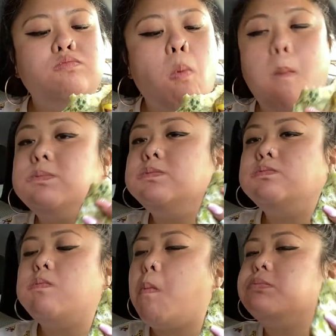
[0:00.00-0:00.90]

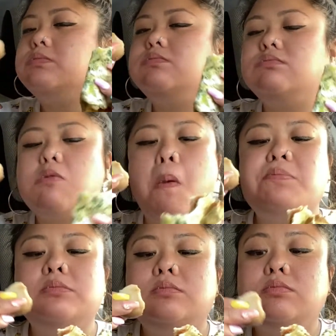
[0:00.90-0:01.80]
mmm,
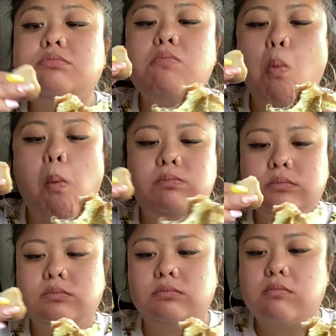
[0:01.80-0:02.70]
mmm, mmm,
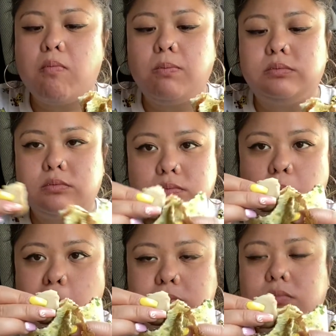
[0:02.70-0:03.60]

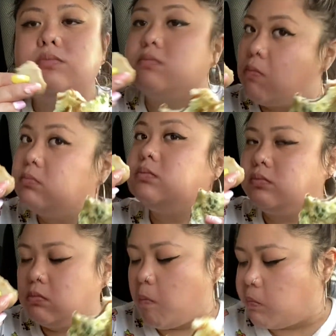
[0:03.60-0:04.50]
mmm,
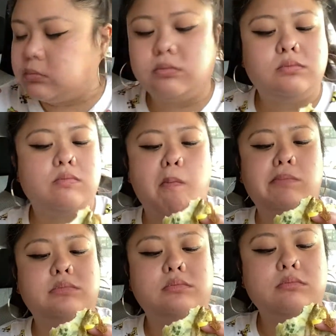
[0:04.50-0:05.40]
mmm, mmm.
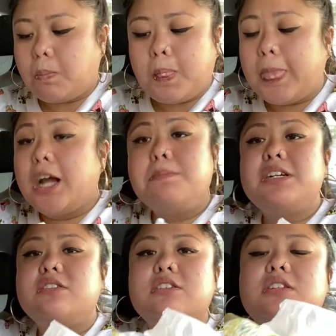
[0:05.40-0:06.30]

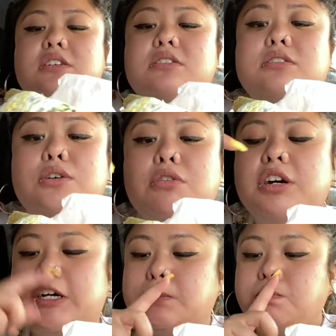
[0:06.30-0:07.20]
Bitch, this thing is so
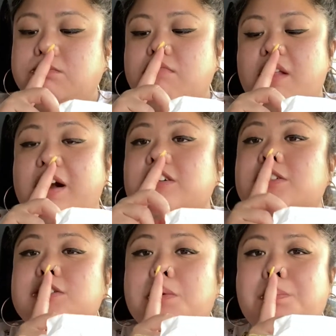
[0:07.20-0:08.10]
good. And it's
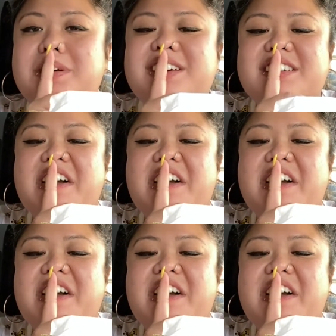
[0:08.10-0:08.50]
so big.